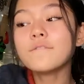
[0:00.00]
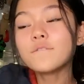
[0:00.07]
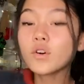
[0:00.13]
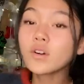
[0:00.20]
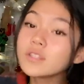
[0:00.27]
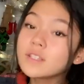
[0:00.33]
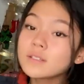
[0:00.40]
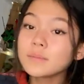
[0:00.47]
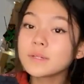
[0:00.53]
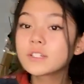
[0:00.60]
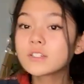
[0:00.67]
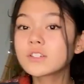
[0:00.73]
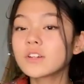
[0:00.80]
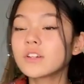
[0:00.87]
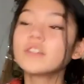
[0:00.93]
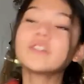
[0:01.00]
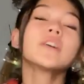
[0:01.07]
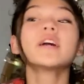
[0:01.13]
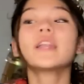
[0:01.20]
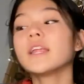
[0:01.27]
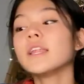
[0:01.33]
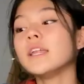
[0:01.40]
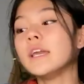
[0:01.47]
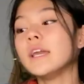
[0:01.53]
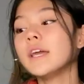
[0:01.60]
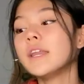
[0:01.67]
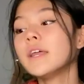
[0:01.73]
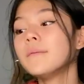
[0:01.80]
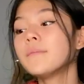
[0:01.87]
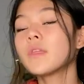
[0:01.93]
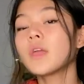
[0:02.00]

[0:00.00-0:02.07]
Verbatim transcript: For this mixture, you're gonna need